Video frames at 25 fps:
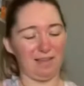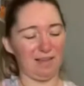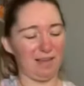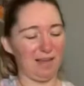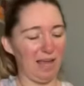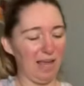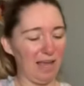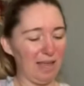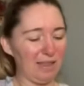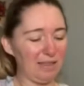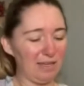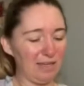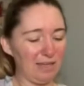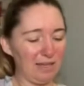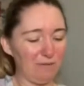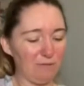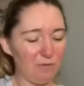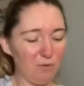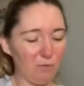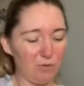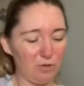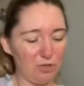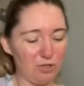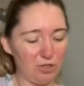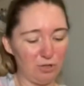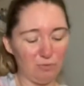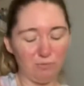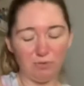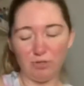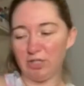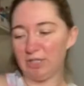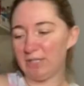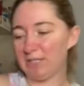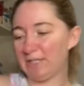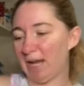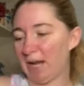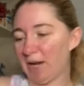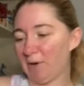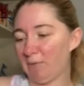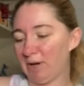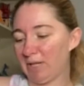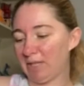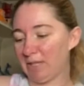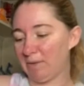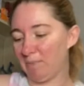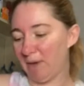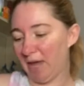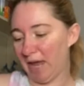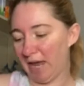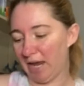And then of course you would just decorate the
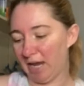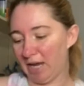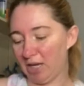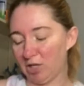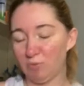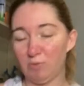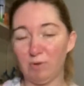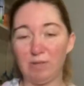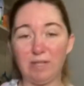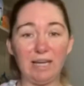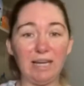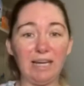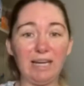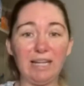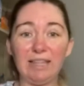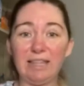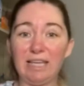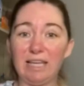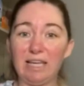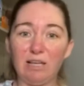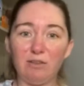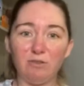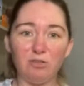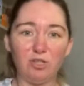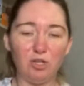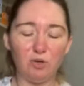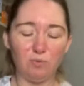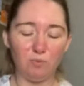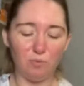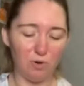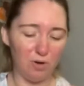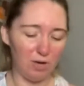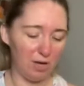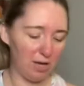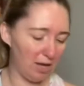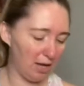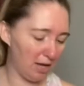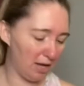page with anything else you want.